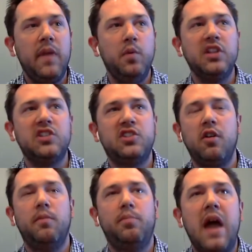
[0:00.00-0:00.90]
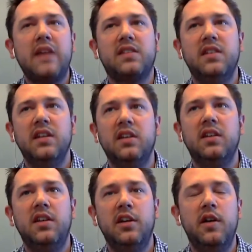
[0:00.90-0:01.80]
We can start practicing
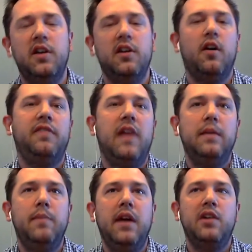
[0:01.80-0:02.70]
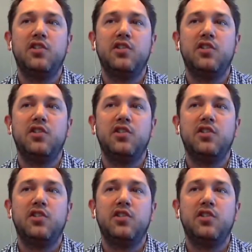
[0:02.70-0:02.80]
in an offline manner.